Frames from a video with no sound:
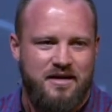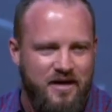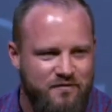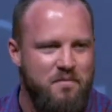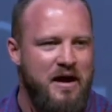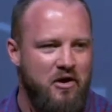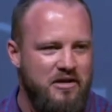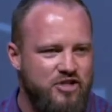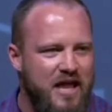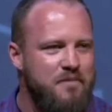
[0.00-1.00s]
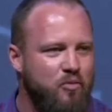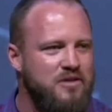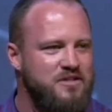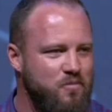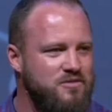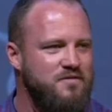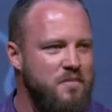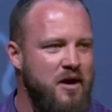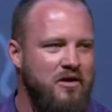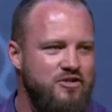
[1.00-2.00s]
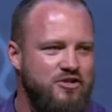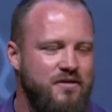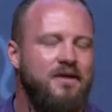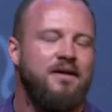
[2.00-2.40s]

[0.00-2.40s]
of Marriage. Eight Principles of Marriage.